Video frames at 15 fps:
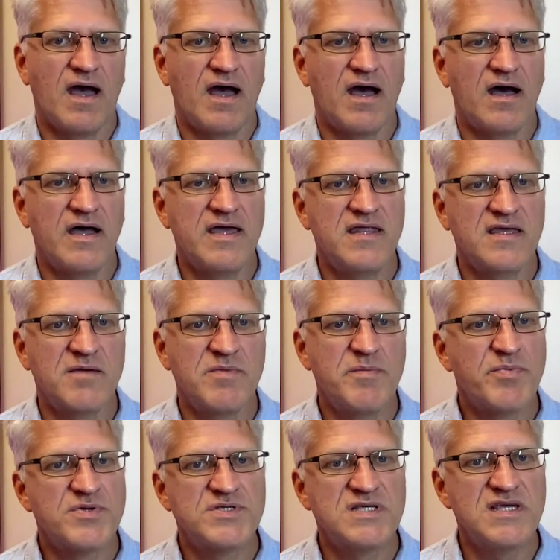And it can be
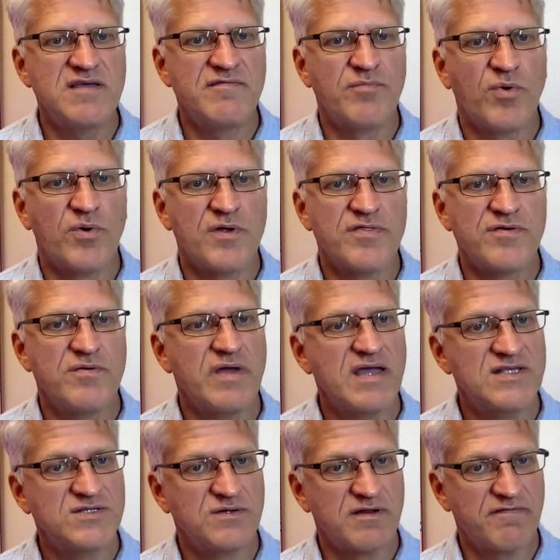perceived more through
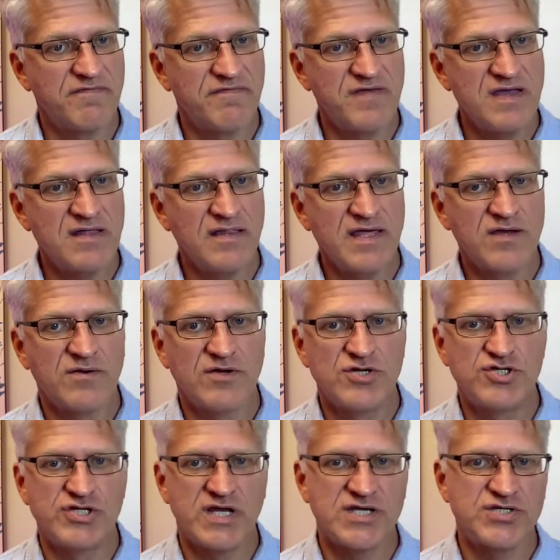a sort of feeling or
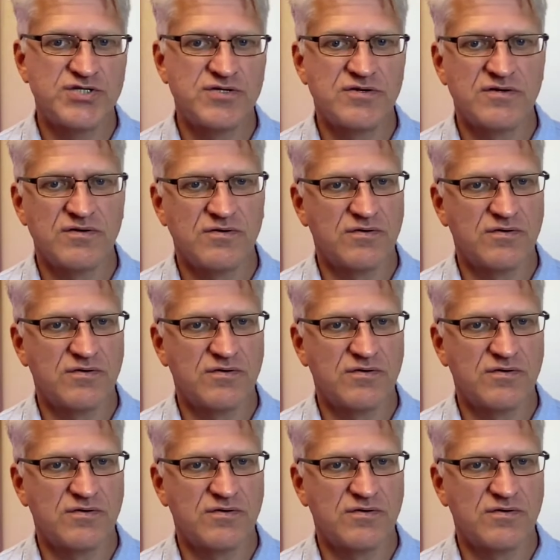gesture,